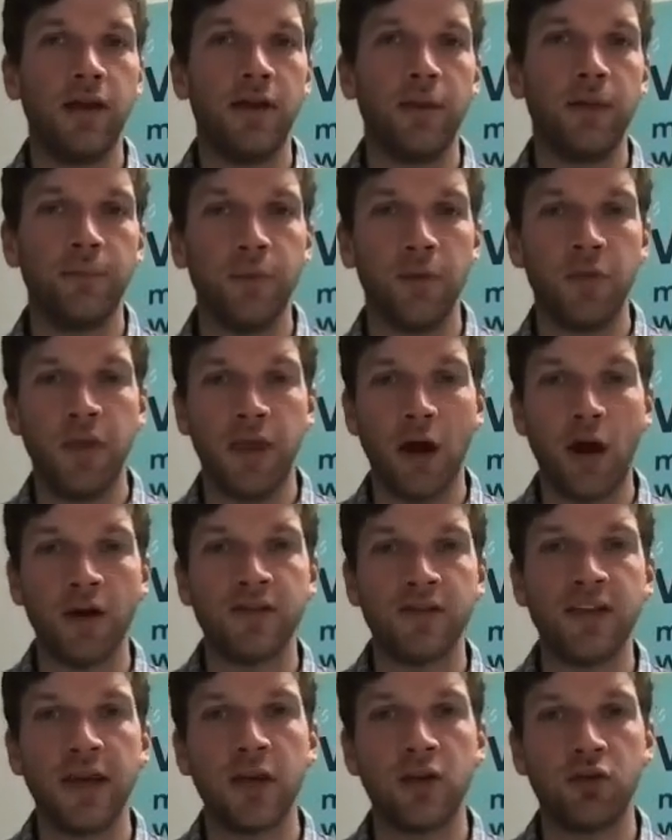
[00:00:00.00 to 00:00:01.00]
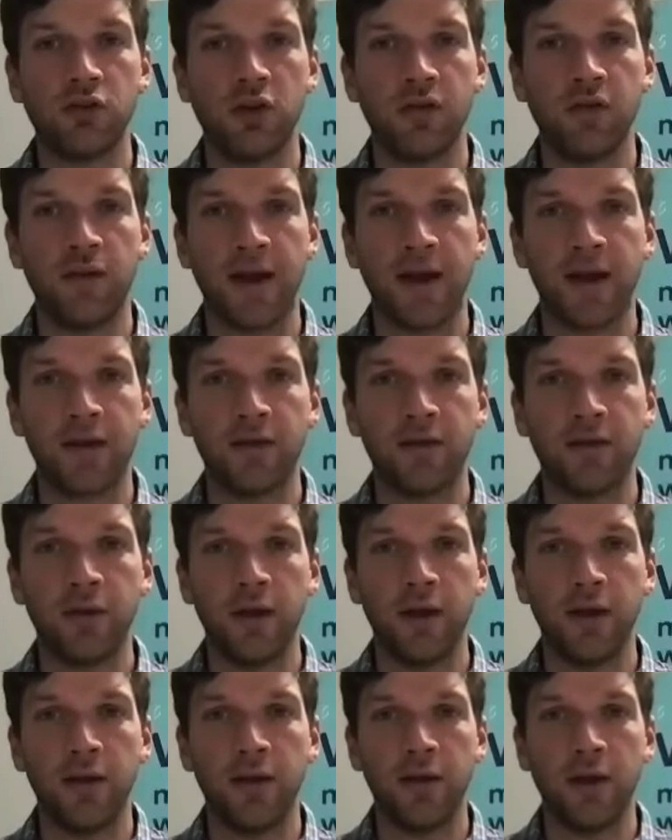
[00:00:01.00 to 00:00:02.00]
But they are secondary effects.
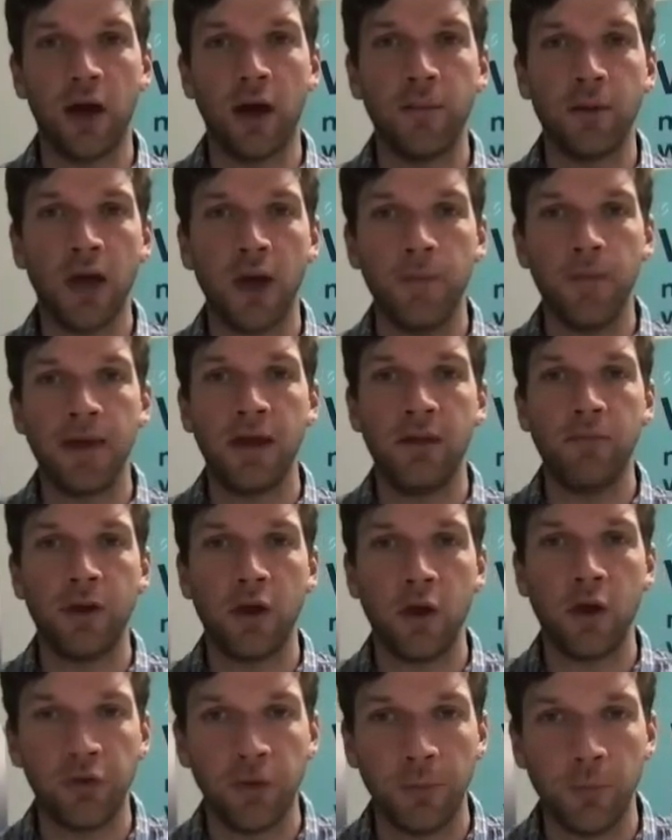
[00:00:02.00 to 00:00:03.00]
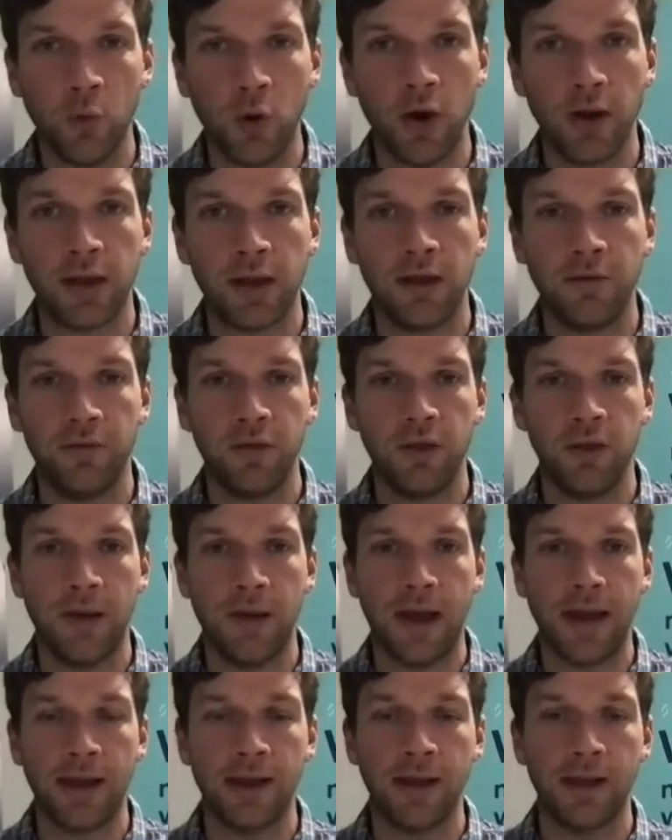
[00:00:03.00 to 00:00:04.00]
Like, I'm coming in because I'm working for the
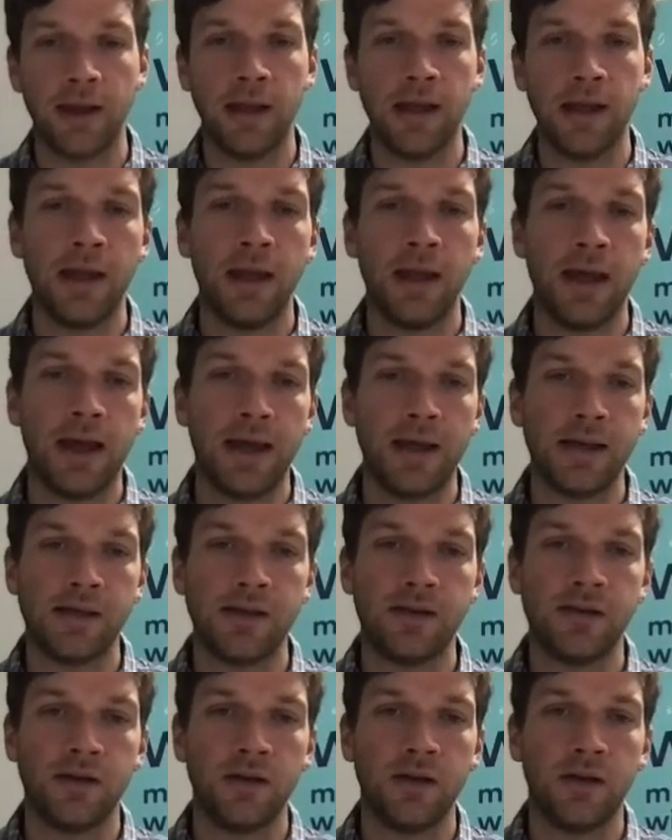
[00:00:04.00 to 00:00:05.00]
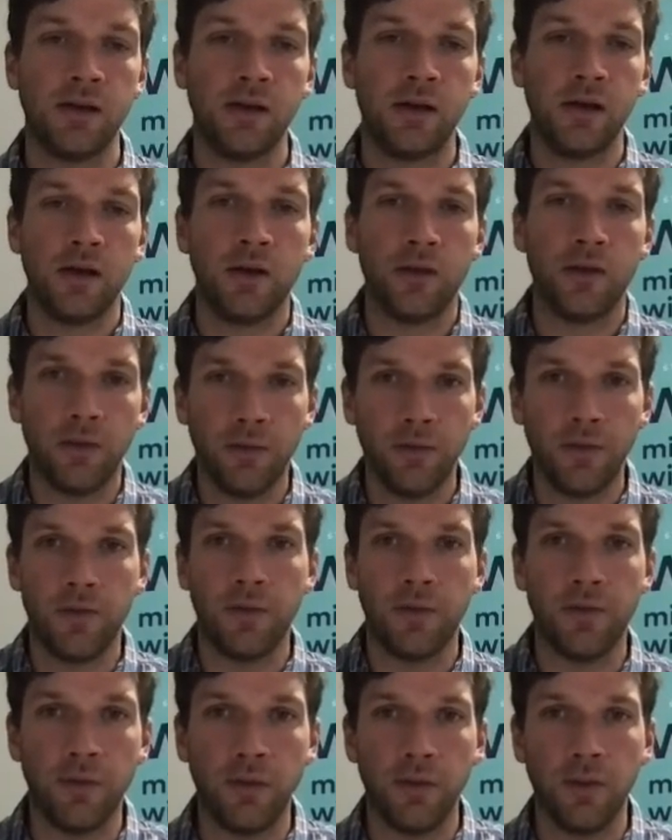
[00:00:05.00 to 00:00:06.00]
bank, and
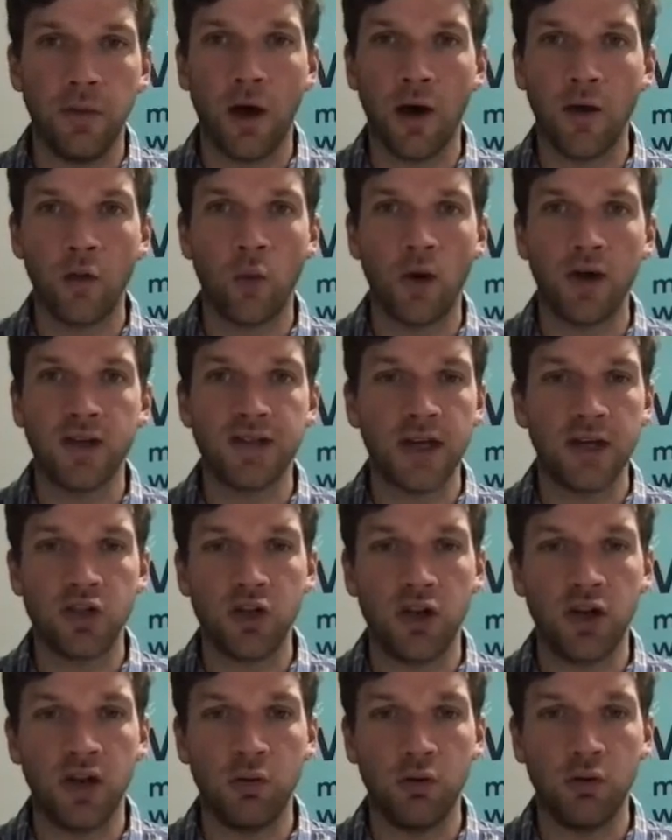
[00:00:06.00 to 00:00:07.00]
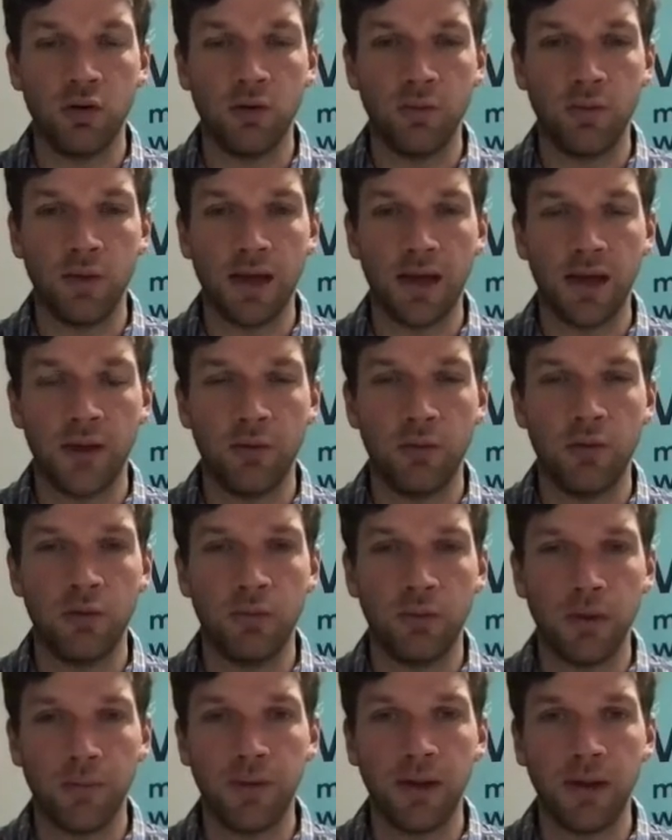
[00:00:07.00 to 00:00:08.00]
otherwise that journey wouldn't
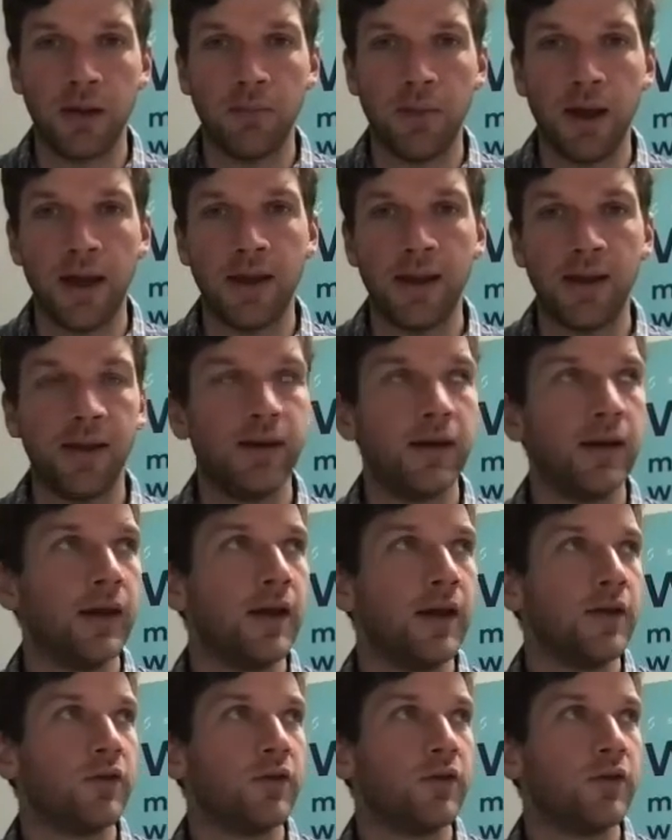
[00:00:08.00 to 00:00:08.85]
be being made.